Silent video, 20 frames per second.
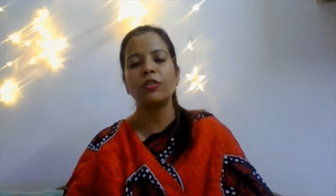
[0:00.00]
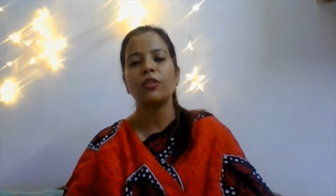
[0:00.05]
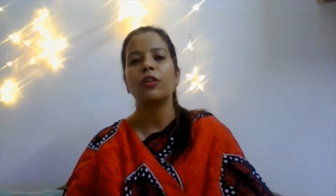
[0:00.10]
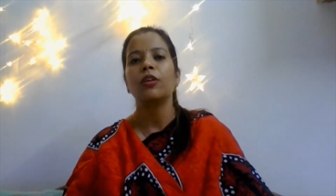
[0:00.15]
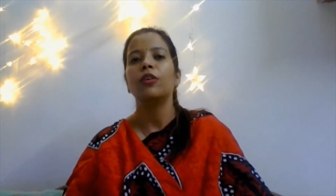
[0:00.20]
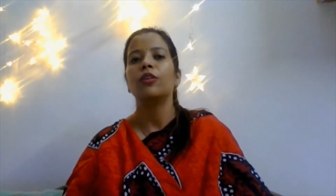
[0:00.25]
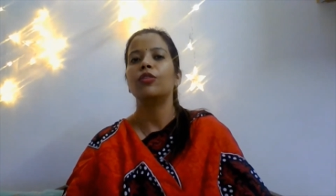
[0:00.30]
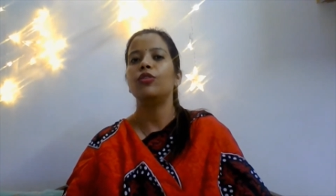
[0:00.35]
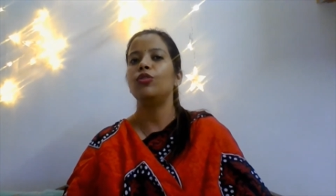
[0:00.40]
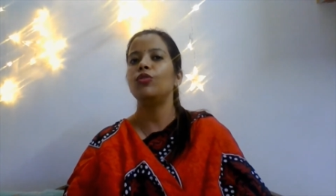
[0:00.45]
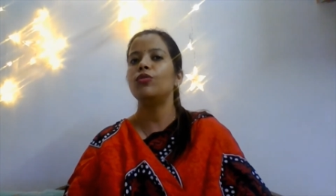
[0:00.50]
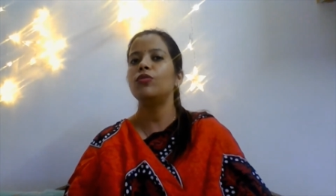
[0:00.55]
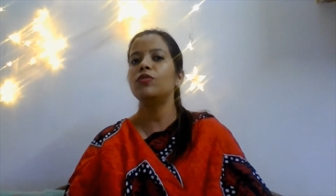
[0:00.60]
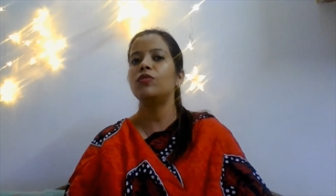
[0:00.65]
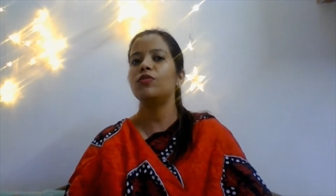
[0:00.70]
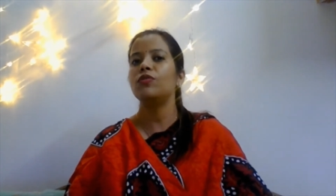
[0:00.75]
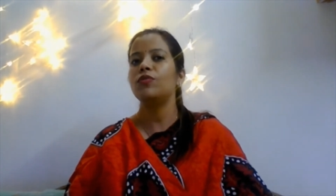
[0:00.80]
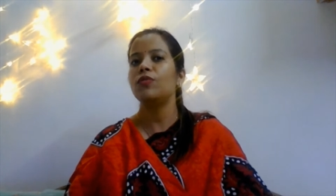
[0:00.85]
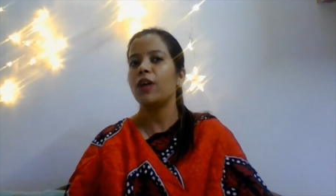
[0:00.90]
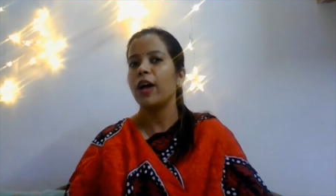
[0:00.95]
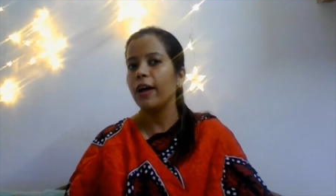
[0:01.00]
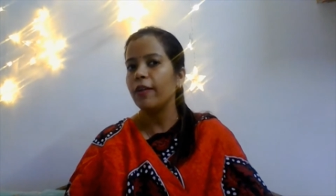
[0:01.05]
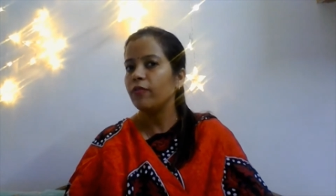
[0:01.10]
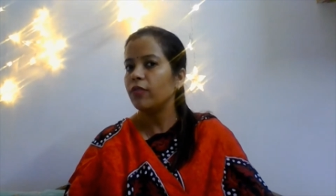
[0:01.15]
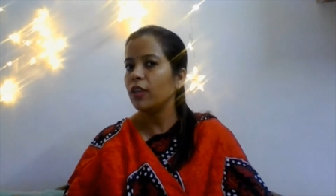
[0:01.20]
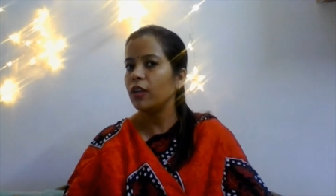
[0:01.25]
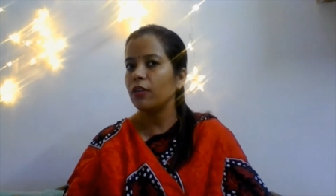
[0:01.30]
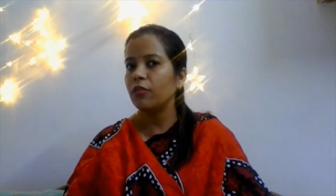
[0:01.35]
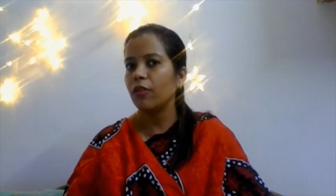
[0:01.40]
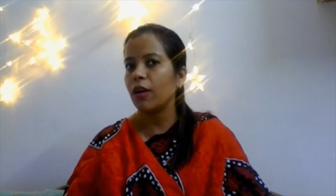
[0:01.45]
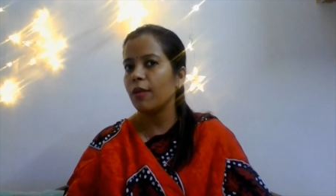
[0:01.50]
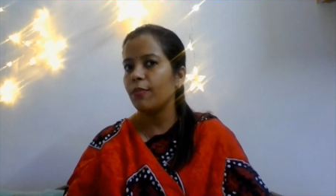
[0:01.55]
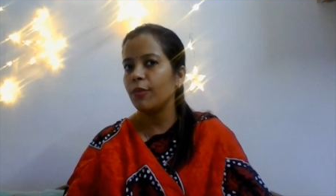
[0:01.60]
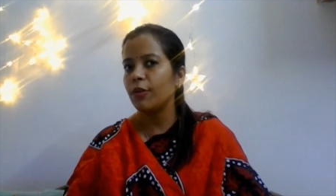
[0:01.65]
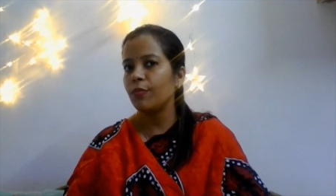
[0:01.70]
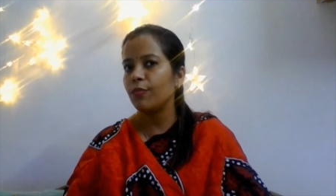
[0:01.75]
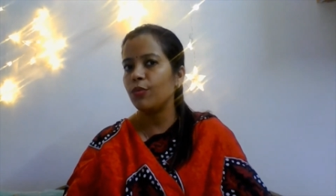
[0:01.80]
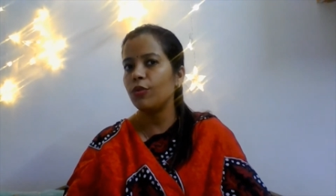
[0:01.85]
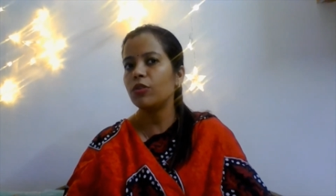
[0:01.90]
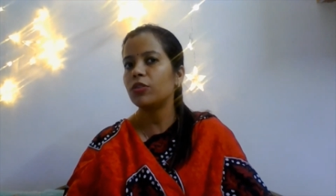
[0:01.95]
Those who have their grammar
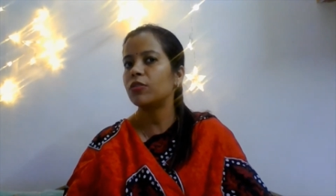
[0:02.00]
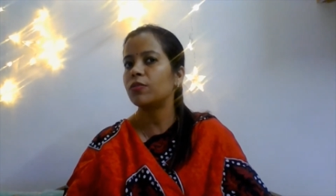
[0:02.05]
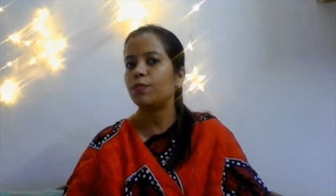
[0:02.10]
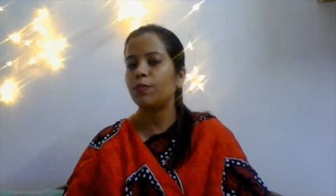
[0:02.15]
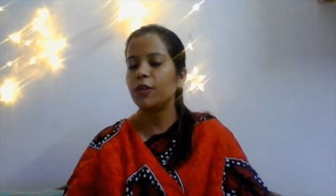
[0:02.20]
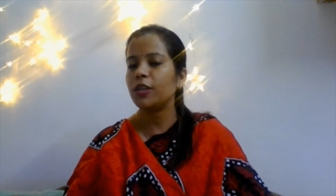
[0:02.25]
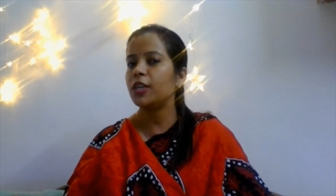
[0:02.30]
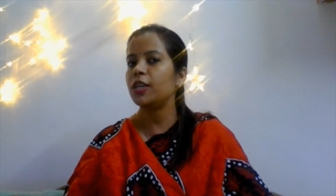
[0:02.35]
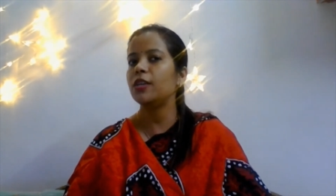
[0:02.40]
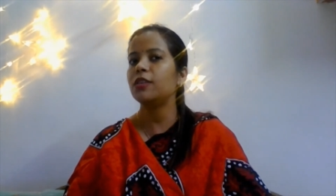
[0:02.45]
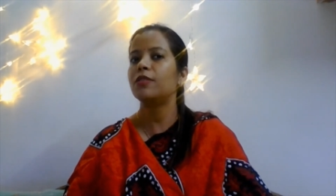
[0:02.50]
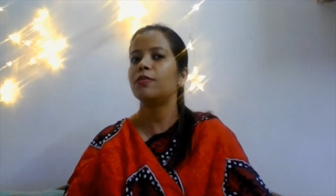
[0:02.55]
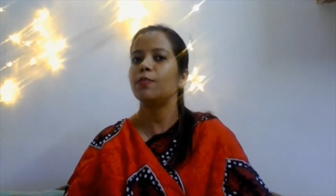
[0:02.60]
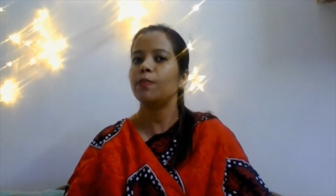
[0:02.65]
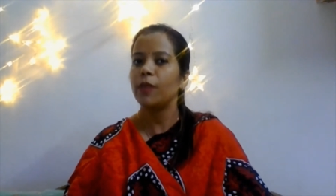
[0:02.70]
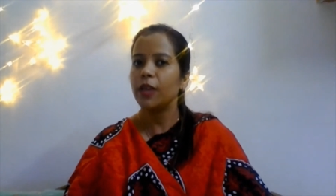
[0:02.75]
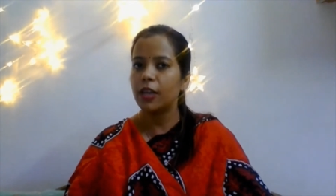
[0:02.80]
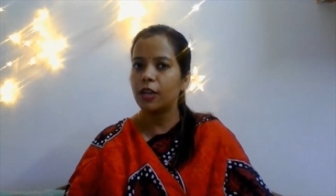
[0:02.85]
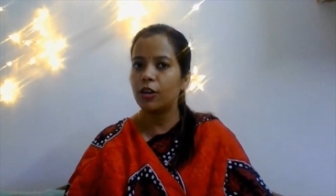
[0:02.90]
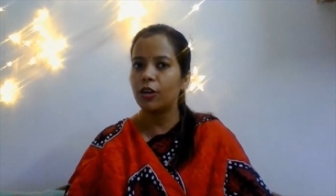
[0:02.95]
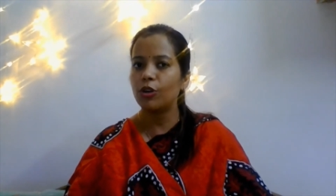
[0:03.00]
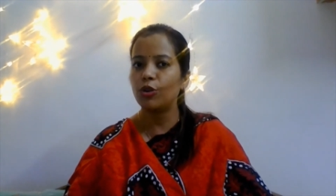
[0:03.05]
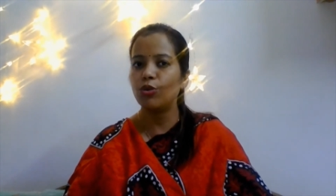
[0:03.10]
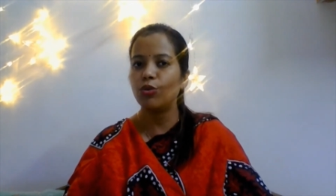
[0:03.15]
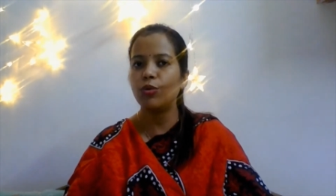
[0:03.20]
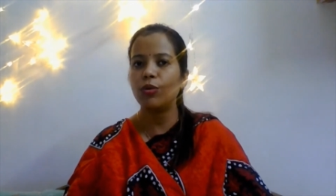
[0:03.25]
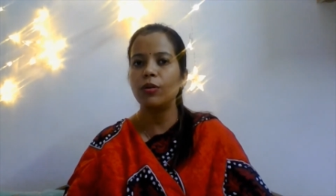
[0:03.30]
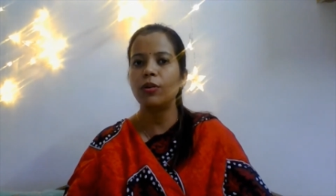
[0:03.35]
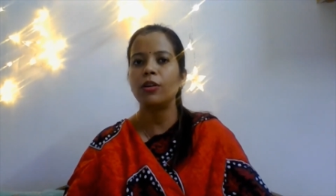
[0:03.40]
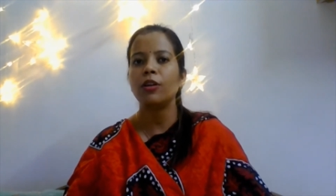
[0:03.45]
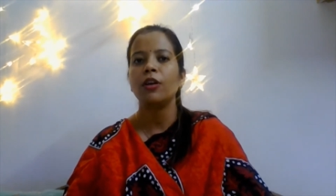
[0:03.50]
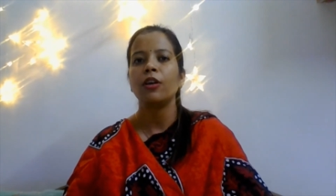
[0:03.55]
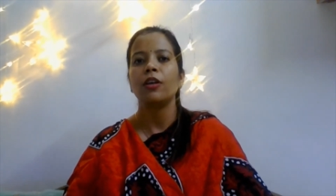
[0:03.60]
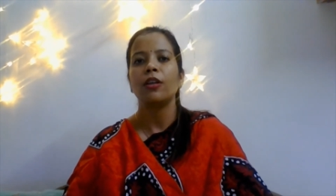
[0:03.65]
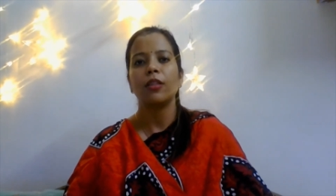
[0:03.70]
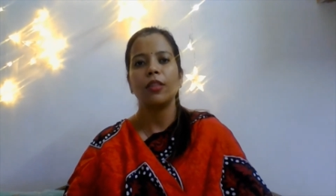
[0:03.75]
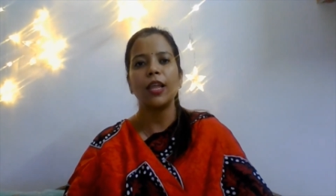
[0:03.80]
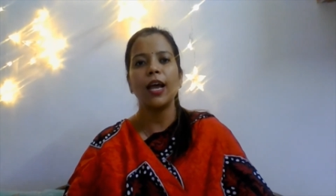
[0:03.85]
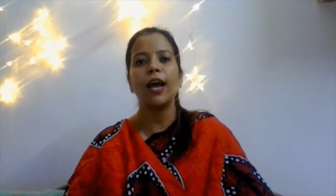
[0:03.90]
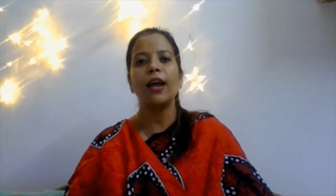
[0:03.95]
books, please make a note
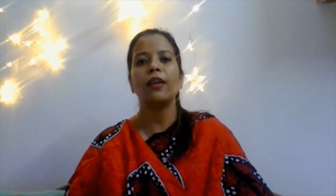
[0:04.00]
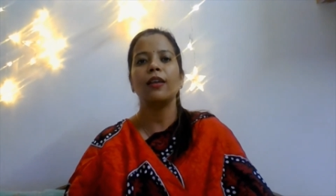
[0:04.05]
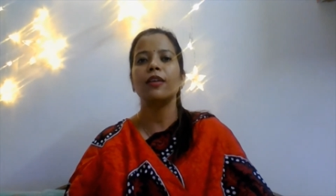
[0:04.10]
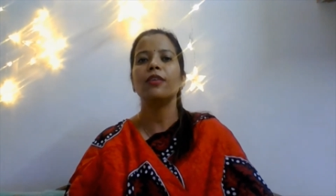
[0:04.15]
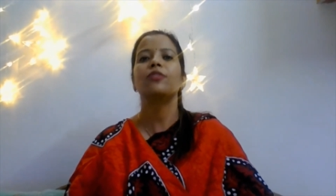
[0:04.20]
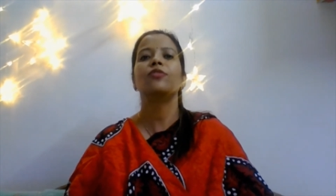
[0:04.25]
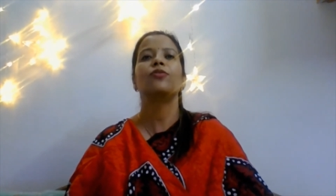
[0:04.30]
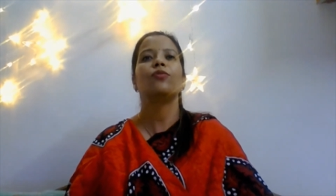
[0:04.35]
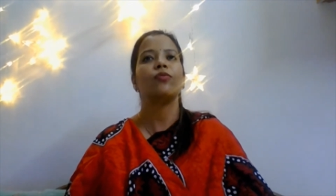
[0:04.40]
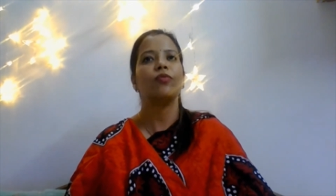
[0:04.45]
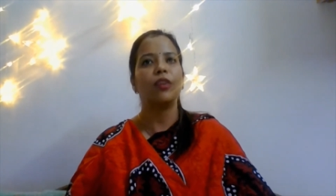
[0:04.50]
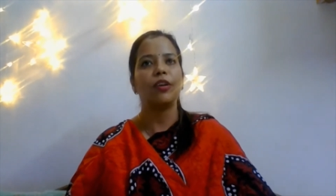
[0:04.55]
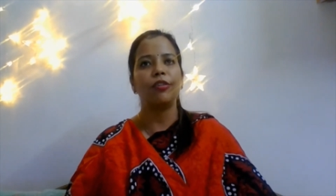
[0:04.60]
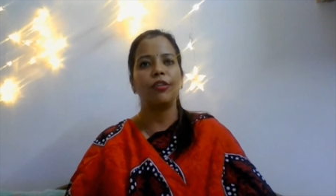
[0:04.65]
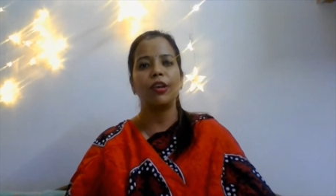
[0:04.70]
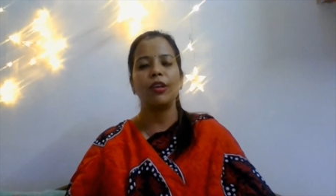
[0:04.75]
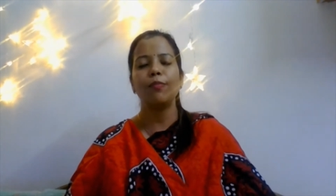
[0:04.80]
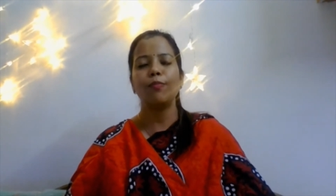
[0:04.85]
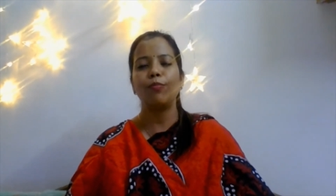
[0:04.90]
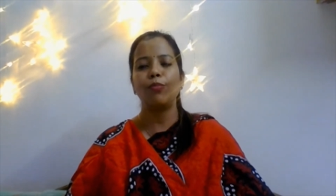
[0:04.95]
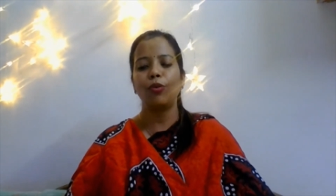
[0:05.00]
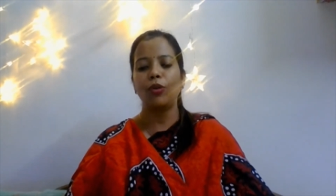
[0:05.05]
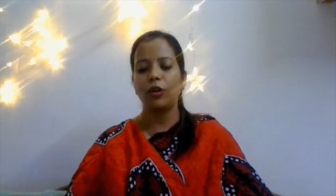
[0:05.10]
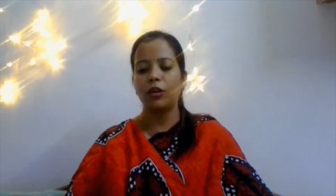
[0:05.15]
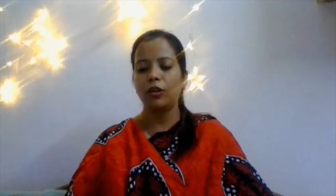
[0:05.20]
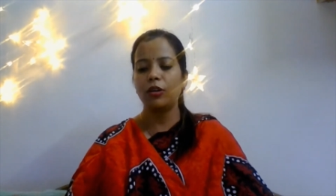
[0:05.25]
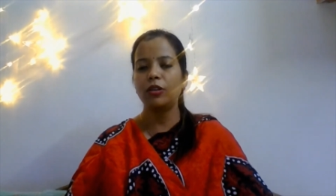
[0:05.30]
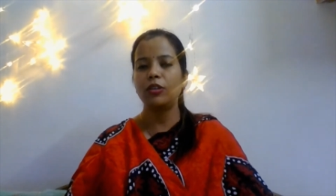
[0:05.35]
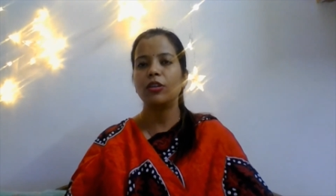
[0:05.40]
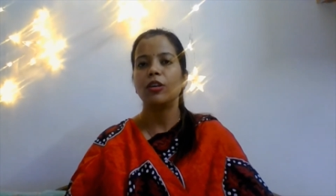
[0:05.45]
that it's very important.